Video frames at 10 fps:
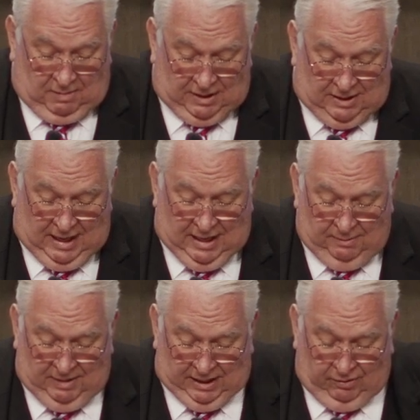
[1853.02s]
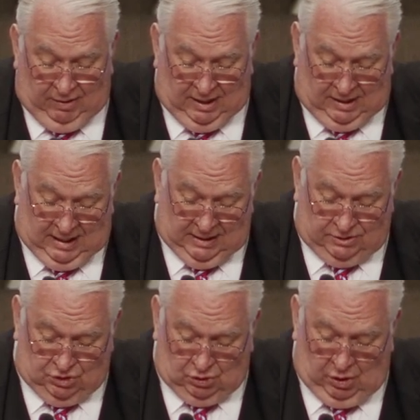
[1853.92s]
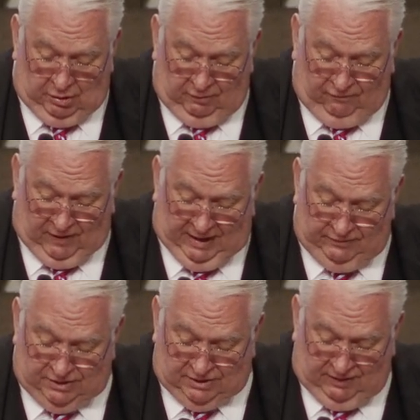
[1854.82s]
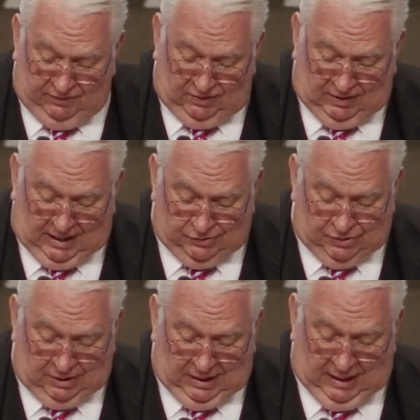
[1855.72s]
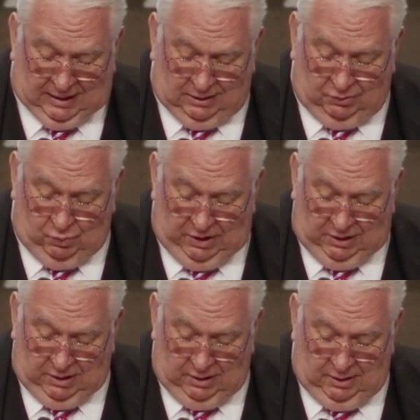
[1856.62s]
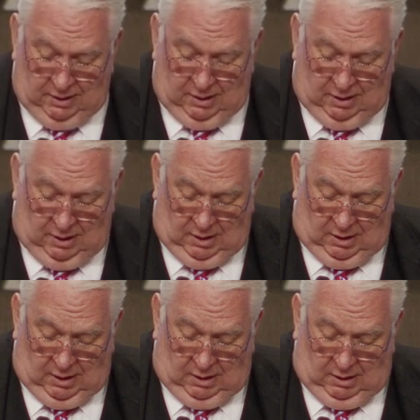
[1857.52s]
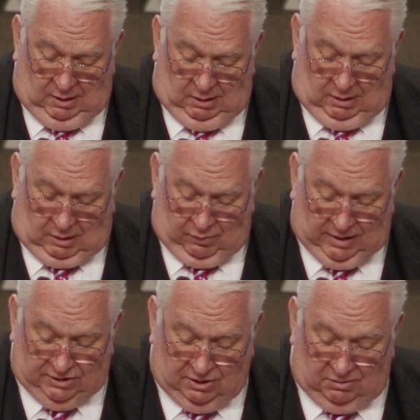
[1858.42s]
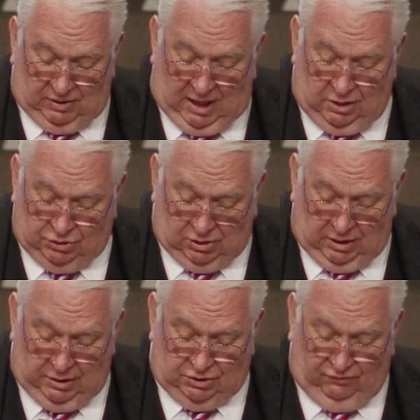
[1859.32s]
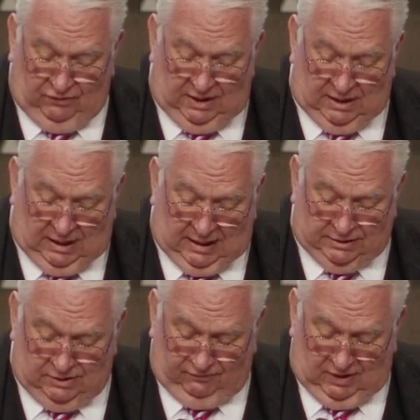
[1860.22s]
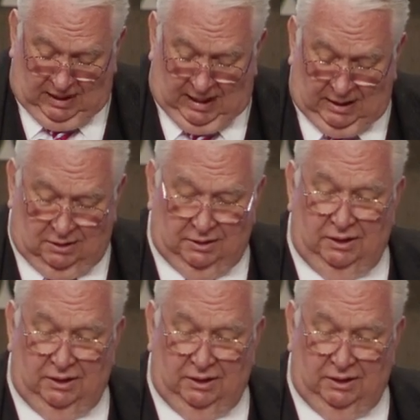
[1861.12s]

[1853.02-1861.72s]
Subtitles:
My dad and my granddad slaughtered 5,000 to 7,000 cattle a week. And we had some large, large feedlots of cattle.